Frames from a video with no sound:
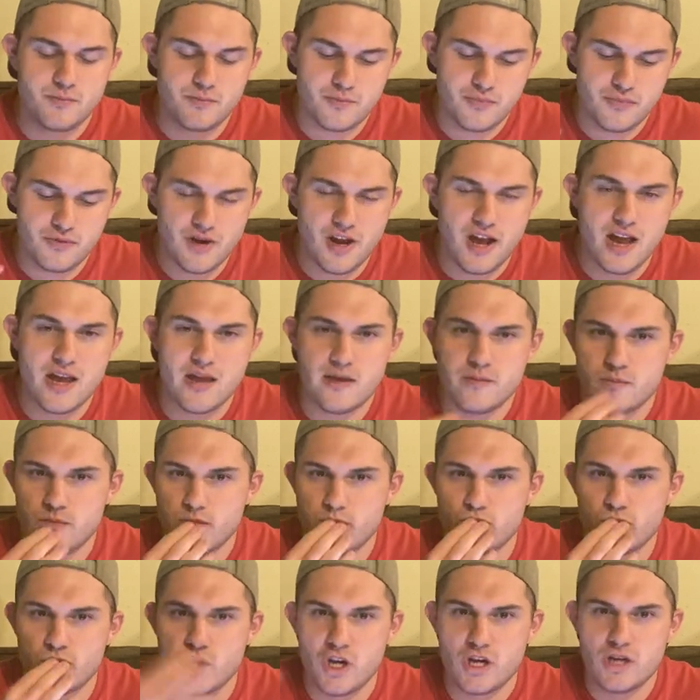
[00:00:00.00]
prime
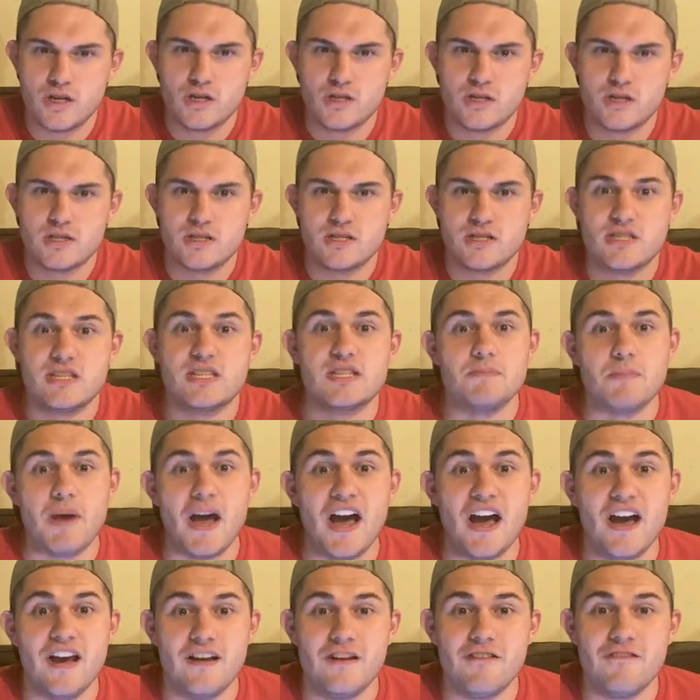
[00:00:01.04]

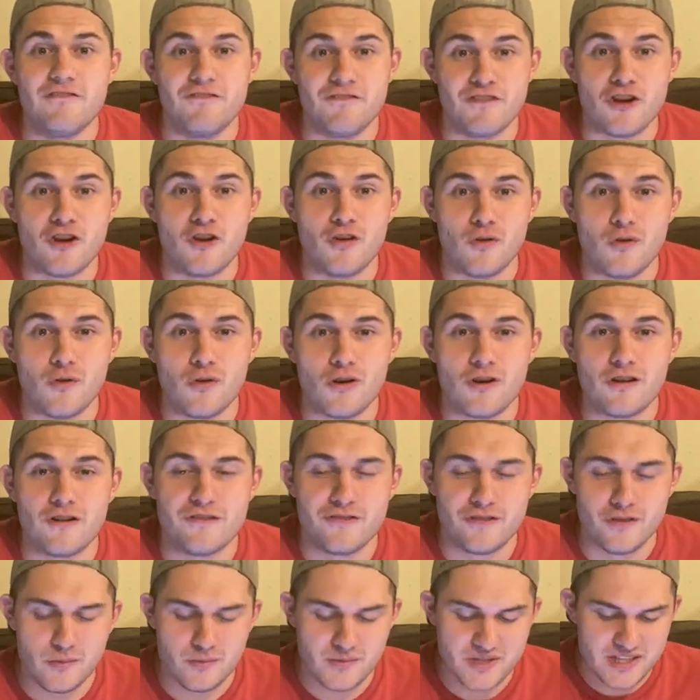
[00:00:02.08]
spot for a horror
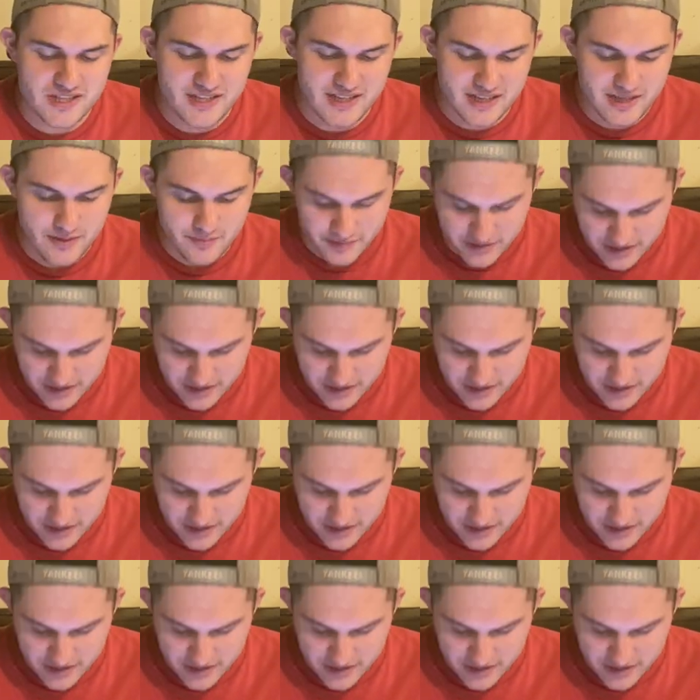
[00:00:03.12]
film to take